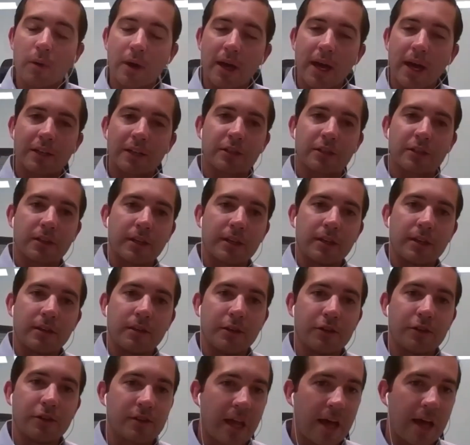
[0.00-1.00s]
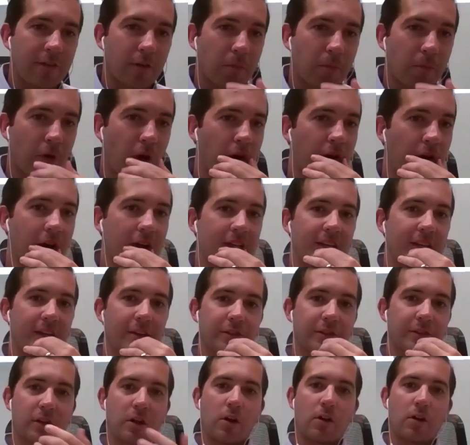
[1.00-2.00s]
we actually used to have a product. It
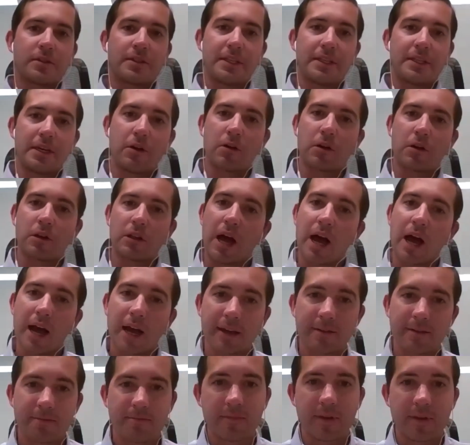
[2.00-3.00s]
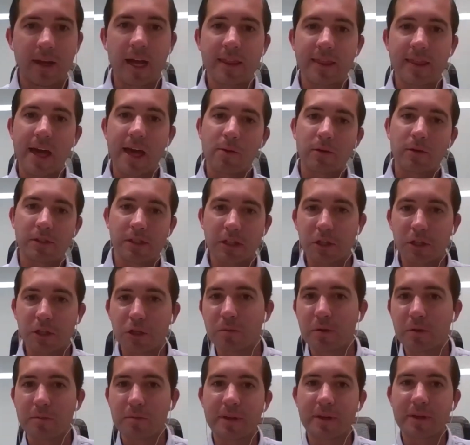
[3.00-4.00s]
was called D L Glide, and that was
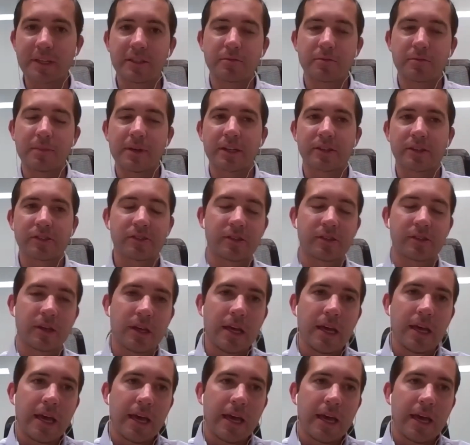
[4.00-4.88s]
lube and beads mixed.